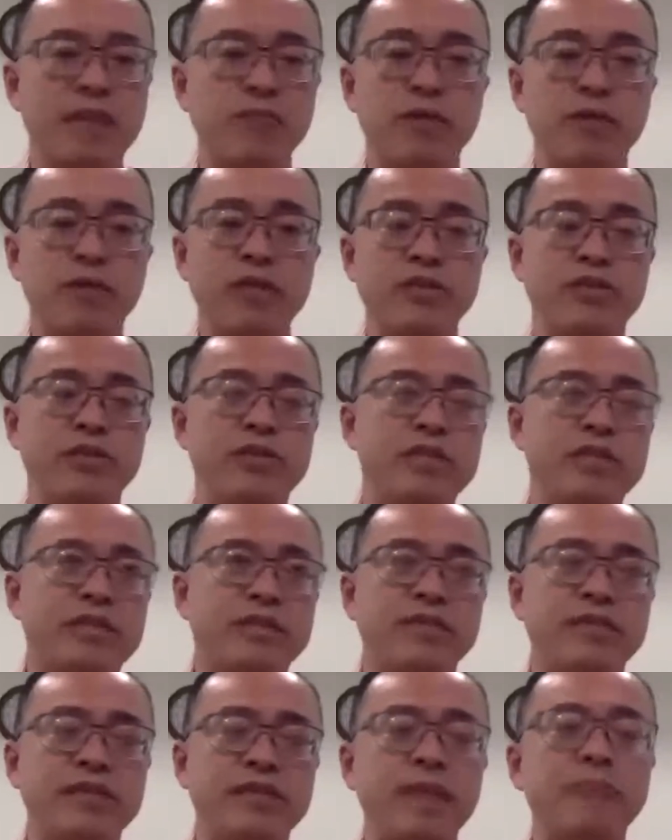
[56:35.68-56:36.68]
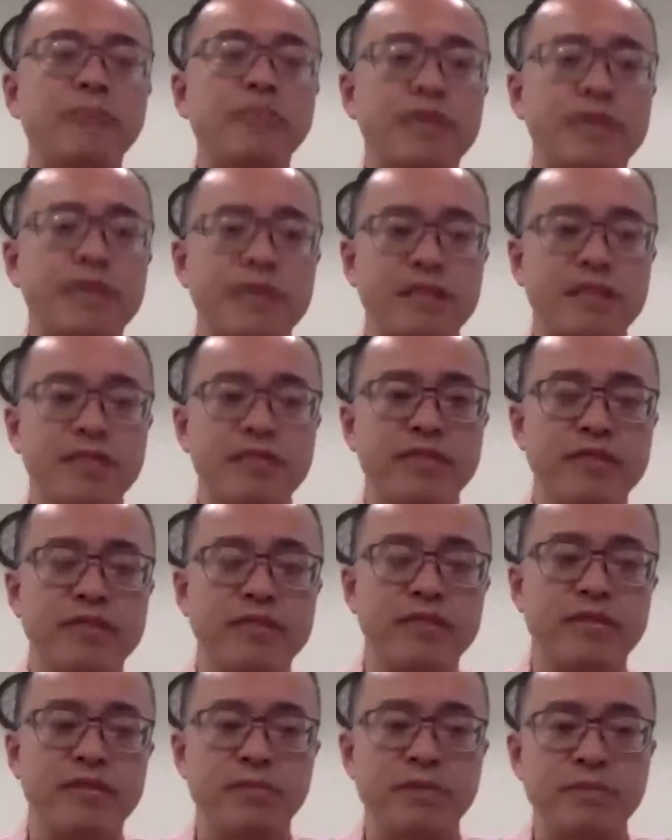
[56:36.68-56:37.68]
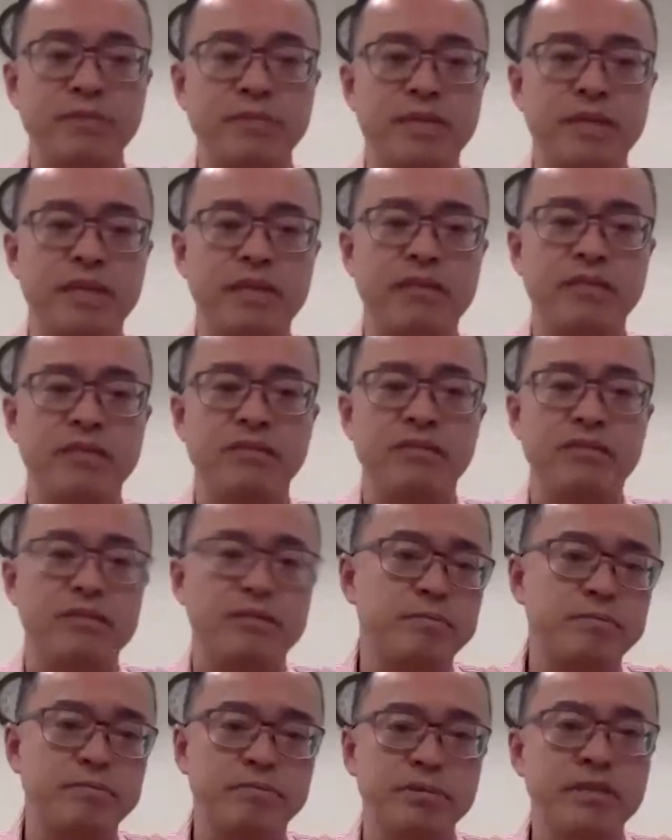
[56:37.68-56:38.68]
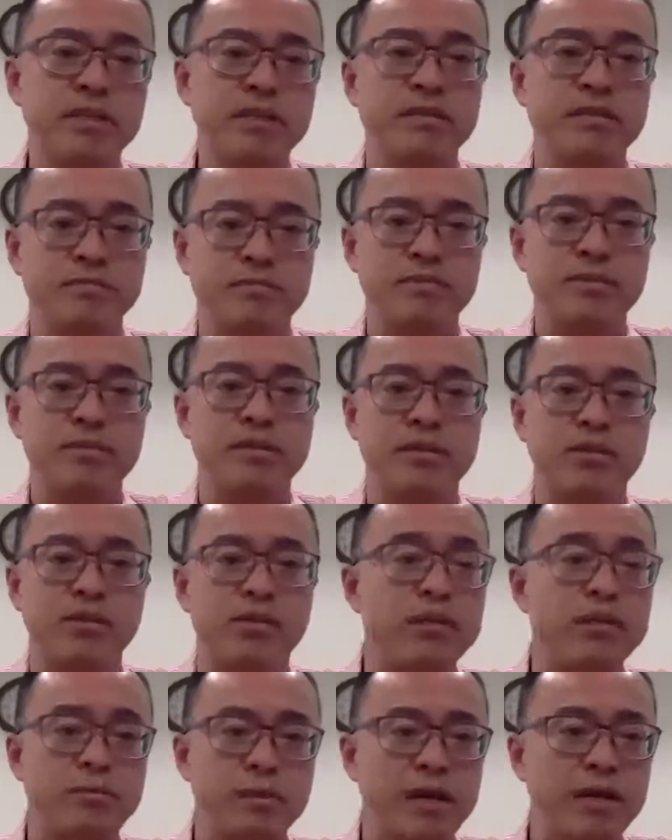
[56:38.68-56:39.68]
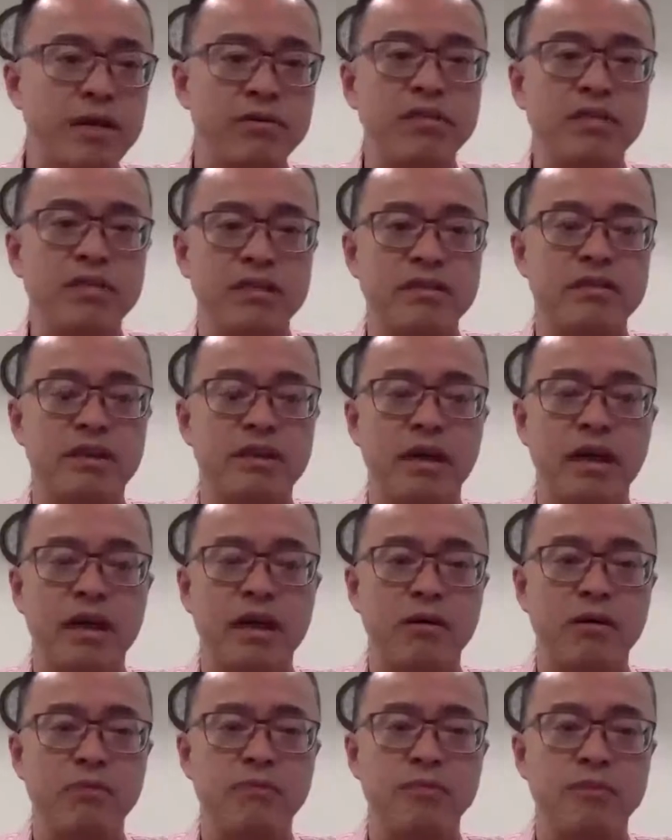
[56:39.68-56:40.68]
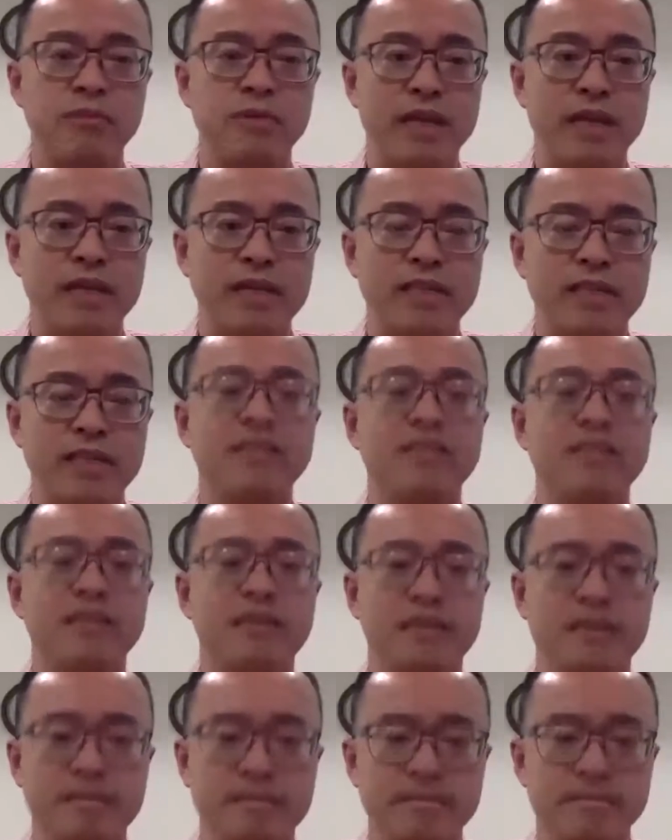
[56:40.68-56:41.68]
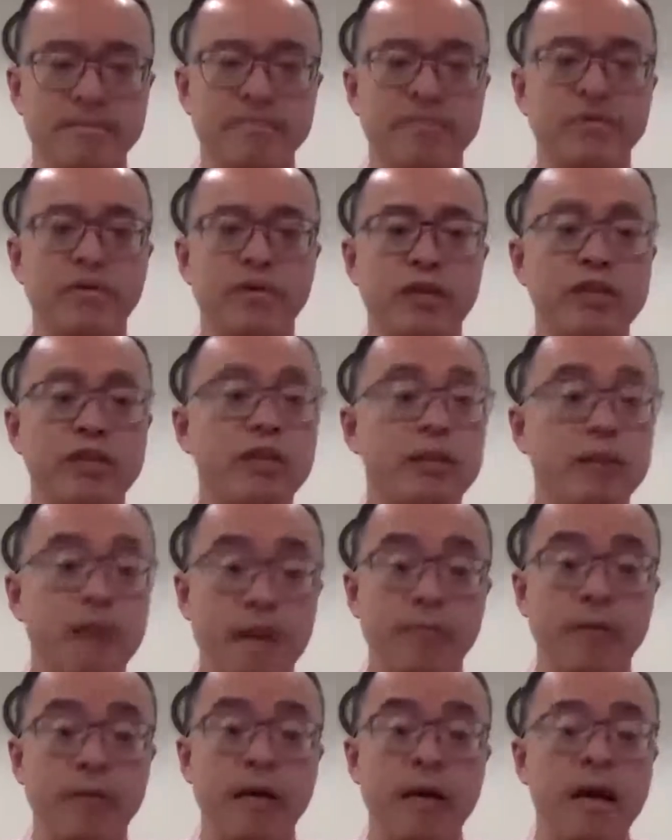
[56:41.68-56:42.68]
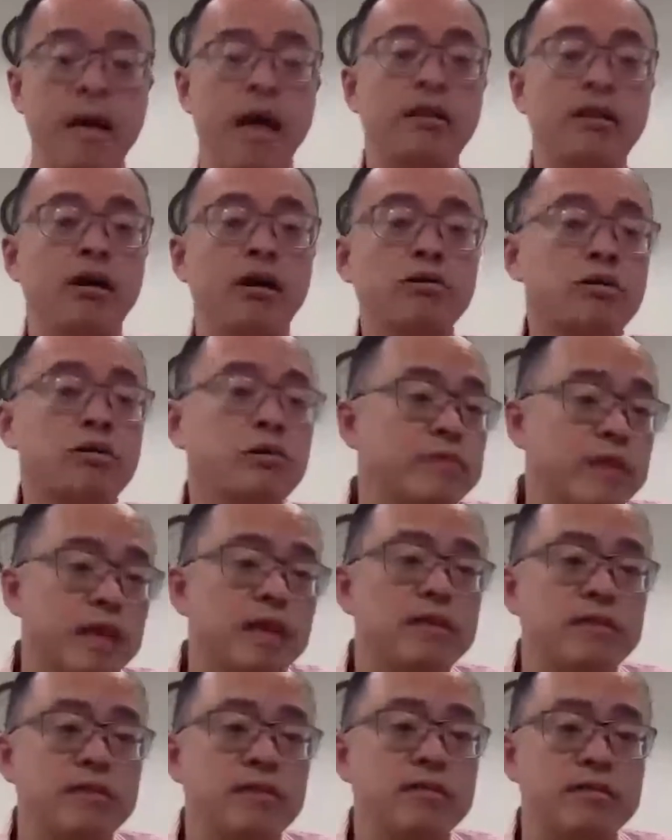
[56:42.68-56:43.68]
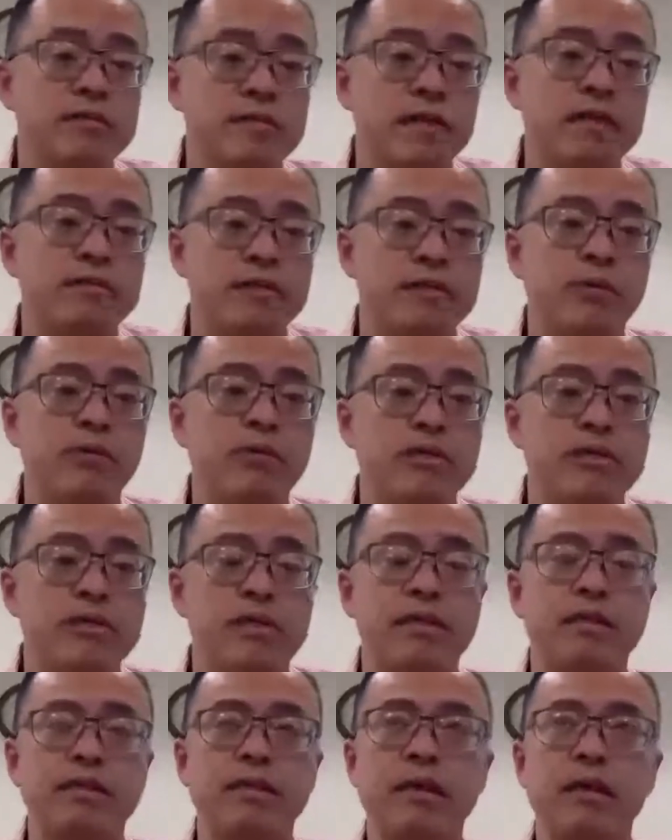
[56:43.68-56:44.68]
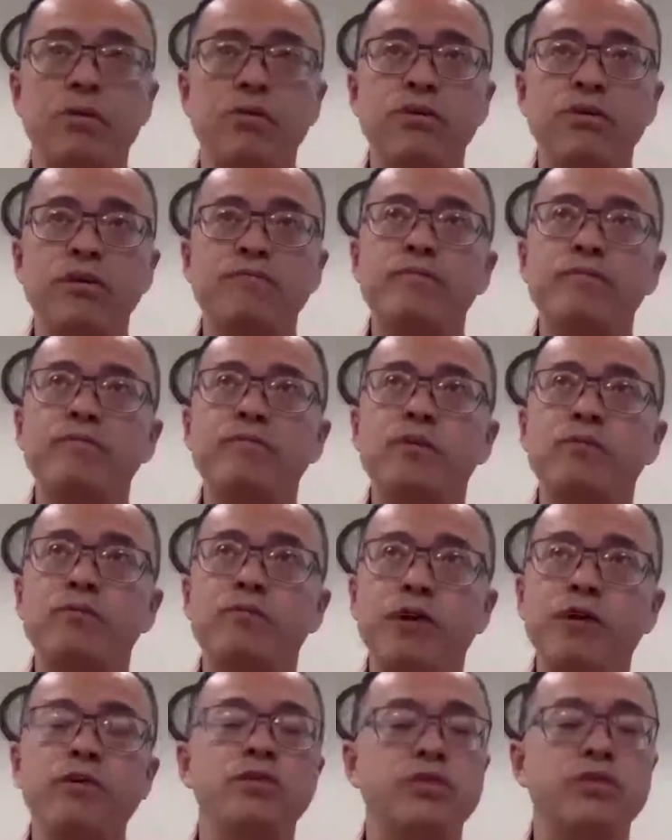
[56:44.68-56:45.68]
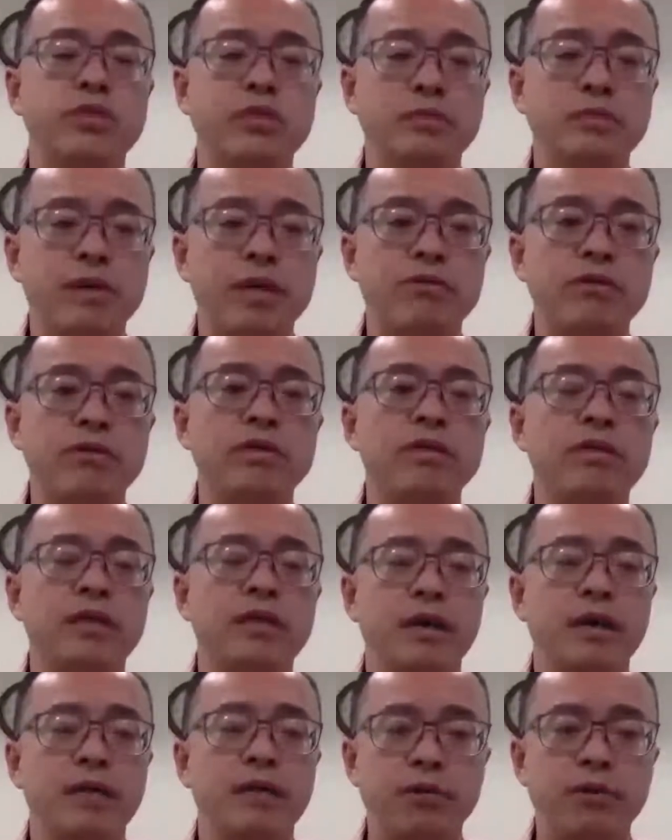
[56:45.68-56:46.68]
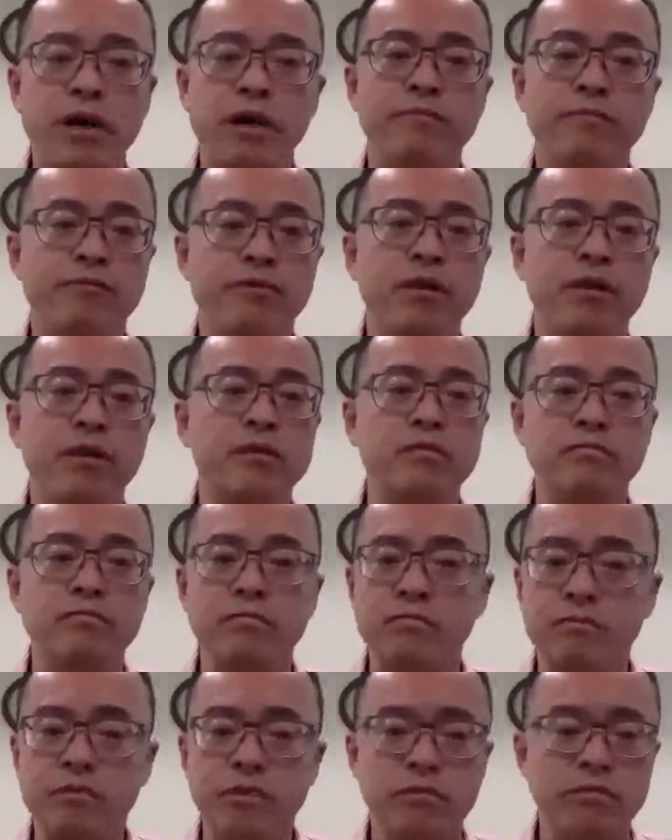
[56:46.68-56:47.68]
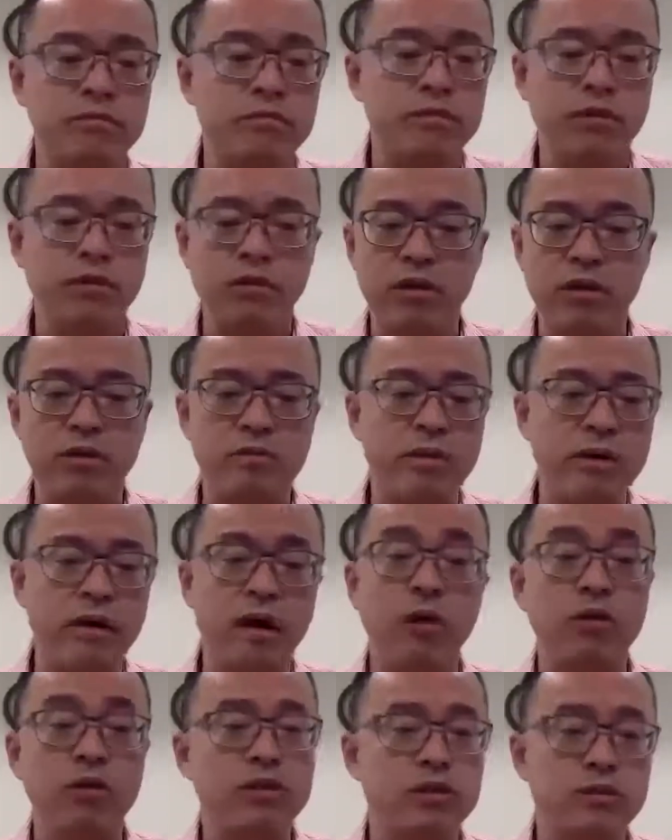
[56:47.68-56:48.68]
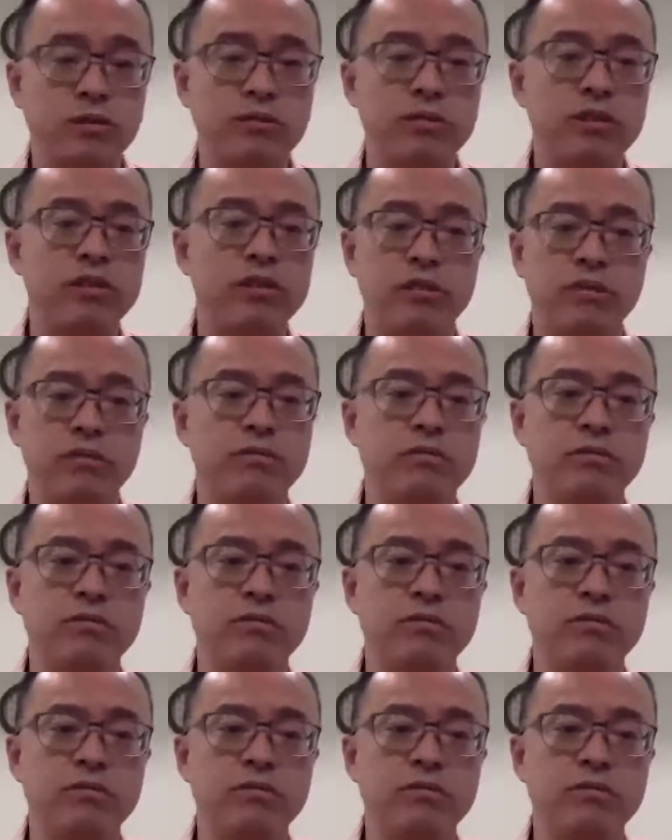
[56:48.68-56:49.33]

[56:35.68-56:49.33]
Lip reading: We actually just have an updated investor website, so it's pretty transparent, and I hope you like it. Yeah, you'll learn a lot more. And also the other thing is that I want to say we've been very transparent, very upfront in talking about our story. So